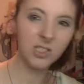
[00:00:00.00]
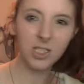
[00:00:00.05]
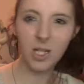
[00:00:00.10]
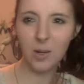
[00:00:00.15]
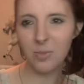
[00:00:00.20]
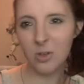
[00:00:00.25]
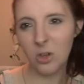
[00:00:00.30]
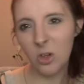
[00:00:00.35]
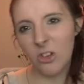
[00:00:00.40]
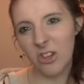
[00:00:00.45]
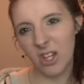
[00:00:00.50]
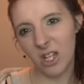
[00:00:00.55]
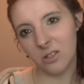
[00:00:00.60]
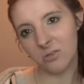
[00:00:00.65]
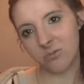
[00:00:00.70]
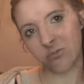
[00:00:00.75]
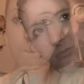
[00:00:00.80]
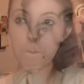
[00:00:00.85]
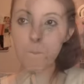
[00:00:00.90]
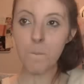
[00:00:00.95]
some
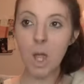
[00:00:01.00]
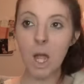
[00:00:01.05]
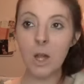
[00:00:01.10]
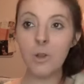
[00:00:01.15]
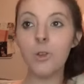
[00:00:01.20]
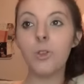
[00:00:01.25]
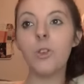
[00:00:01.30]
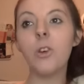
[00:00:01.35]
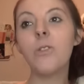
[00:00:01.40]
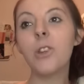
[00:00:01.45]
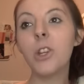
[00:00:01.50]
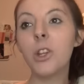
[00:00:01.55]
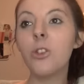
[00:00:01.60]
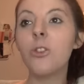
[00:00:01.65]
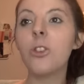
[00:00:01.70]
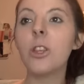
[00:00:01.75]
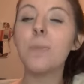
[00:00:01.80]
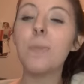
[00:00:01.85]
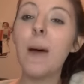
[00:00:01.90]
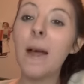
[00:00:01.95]
clothing. I don't know if you
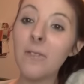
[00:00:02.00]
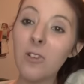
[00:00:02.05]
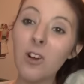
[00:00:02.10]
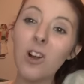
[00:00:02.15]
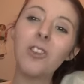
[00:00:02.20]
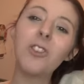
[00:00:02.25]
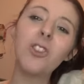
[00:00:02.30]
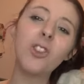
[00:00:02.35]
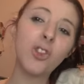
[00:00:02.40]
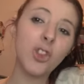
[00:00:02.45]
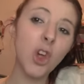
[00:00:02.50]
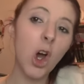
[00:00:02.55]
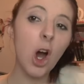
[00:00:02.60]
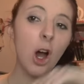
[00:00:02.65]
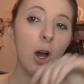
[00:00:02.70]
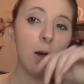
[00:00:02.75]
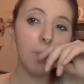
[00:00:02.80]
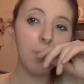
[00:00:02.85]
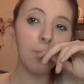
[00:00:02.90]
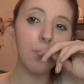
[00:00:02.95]
know this, but I've got a new
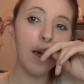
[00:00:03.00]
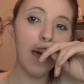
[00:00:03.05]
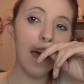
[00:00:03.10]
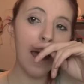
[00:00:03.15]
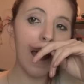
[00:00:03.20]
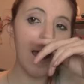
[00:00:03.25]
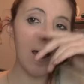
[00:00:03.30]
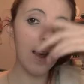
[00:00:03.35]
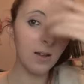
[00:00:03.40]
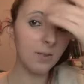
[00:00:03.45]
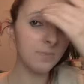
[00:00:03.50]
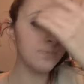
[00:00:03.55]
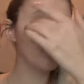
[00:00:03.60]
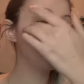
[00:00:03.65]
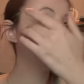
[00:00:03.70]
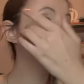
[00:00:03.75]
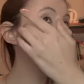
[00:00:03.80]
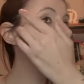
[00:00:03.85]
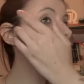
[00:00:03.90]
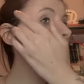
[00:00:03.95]
job.
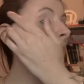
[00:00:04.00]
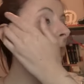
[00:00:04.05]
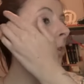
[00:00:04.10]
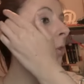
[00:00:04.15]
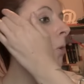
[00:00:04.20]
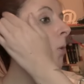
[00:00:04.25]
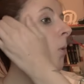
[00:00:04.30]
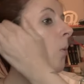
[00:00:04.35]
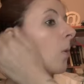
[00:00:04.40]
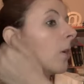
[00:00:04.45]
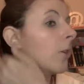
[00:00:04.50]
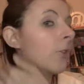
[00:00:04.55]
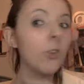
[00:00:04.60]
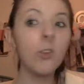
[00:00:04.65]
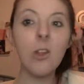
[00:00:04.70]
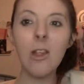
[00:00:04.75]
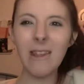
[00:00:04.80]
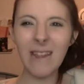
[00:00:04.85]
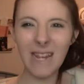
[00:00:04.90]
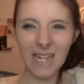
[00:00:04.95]
So we're
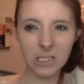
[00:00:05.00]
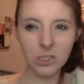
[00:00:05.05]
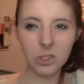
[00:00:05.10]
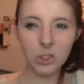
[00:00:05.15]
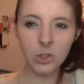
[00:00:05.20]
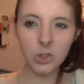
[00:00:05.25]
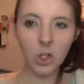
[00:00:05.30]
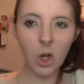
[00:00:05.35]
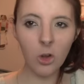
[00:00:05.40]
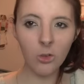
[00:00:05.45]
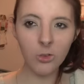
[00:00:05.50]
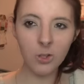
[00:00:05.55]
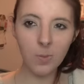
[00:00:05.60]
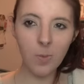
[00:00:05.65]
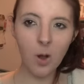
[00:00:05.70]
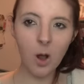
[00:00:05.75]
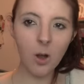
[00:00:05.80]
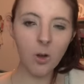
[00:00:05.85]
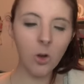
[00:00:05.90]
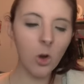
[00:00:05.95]
doing an install
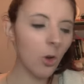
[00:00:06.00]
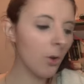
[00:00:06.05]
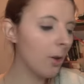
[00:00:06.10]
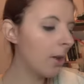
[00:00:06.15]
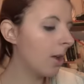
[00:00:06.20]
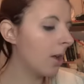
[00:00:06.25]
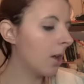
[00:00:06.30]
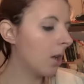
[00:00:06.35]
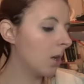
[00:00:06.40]
tomorrow.